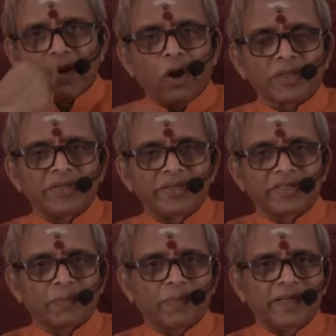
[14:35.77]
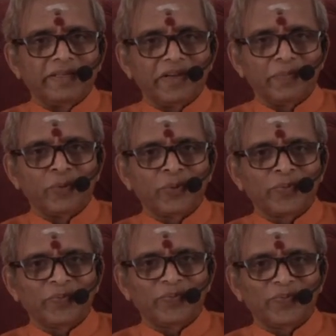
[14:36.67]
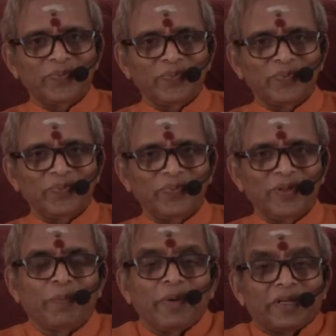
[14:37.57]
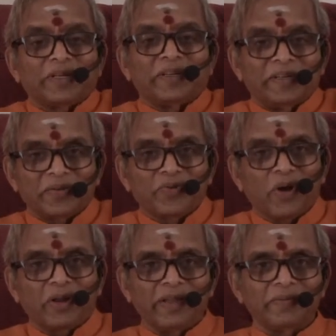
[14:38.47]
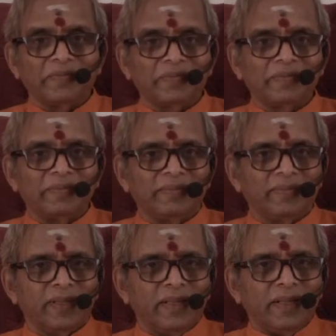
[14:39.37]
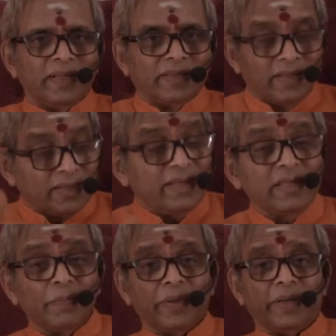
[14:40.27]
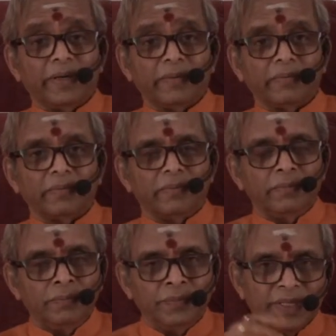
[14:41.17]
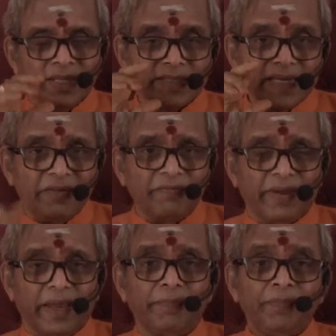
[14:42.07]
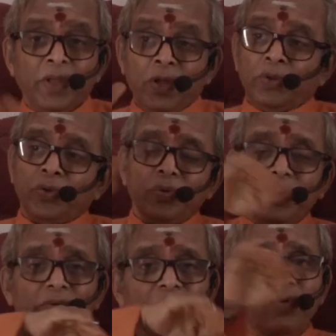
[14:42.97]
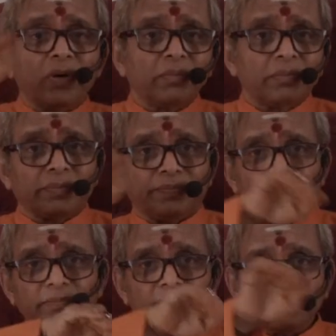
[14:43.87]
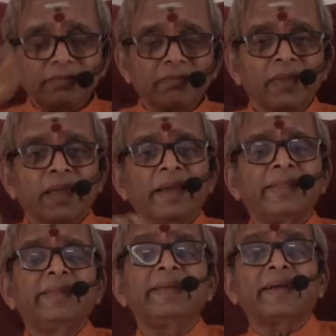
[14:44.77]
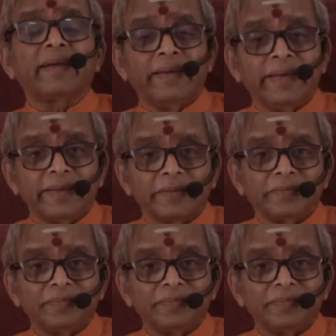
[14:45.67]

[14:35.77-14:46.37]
Oxygen supply is removed, the patient is struggling. That is the period. In the same way, you have formed a thick layer